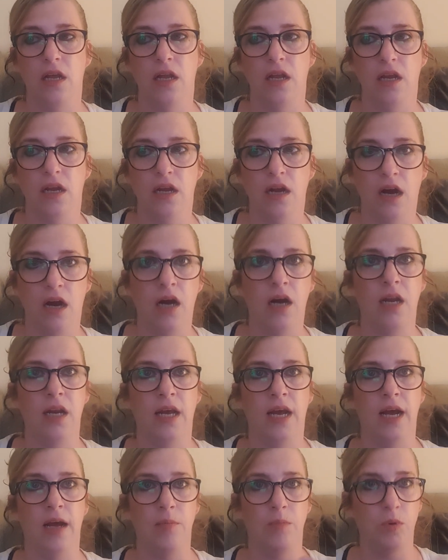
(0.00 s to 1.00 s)

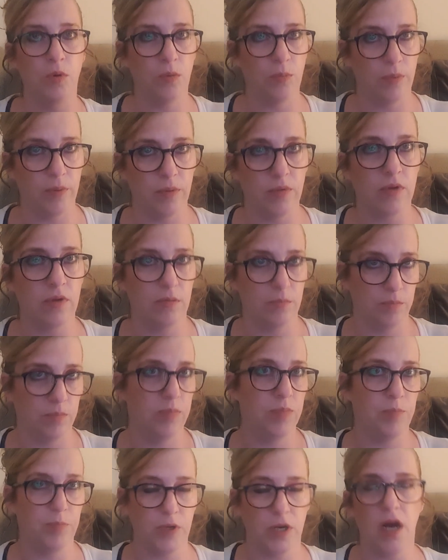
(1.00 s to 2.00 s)
Karla
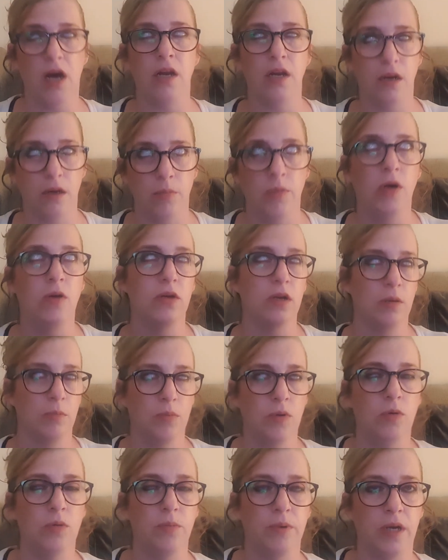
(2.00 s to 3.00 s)
Homolka and
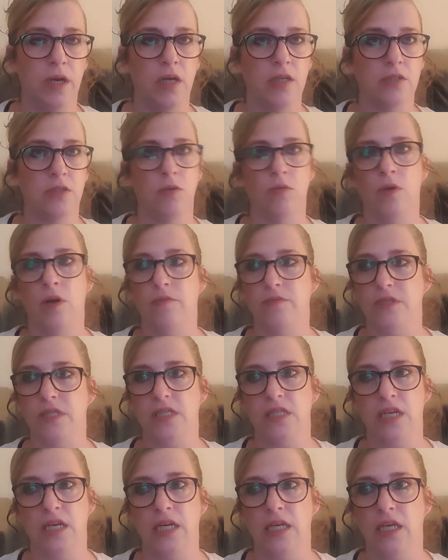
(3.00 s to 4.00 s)
Paul Bernard are
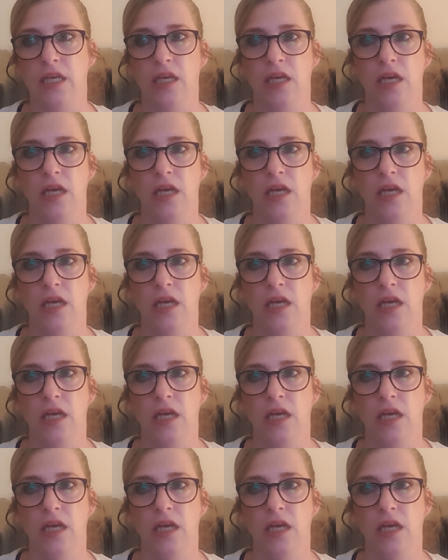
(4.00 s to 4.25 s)
obviously